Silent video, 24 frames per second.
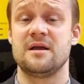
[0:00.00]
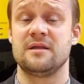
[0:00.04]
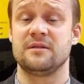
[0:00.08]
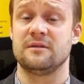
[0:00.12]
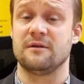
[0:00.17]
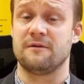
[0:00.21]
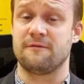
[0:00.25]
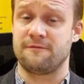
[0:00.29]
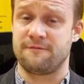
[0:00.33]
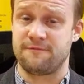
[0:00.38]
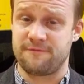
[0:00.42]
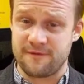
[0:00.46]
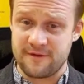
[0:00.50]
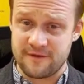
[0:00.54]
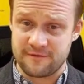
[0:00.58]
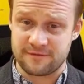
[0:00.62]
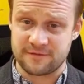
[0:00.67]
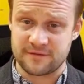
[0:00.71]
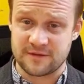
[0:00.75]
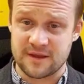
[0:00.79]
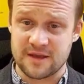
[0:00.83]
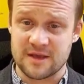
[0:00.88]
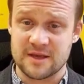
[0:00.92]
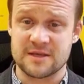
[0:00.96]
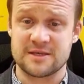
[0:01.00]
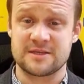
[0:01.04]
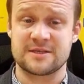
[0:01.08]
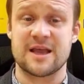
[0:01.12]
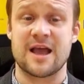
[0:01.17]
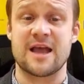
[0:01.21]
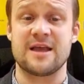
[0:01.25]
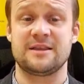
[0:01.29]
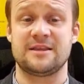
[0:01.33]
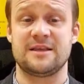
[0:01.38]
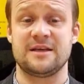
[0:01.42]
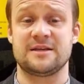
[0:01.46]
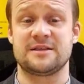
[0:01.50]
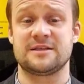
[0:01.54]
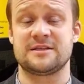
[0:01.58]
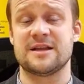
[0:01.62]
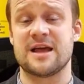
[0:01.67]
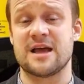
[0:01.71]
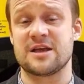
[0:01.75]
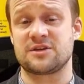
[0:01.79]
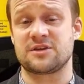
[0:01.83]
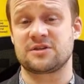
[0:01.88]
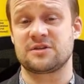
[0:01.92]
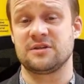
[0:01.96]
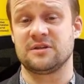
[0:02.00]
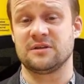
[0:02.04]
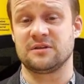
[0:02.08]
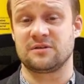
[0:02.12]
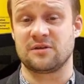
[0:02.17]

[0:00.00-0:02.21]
the 5th Scientix National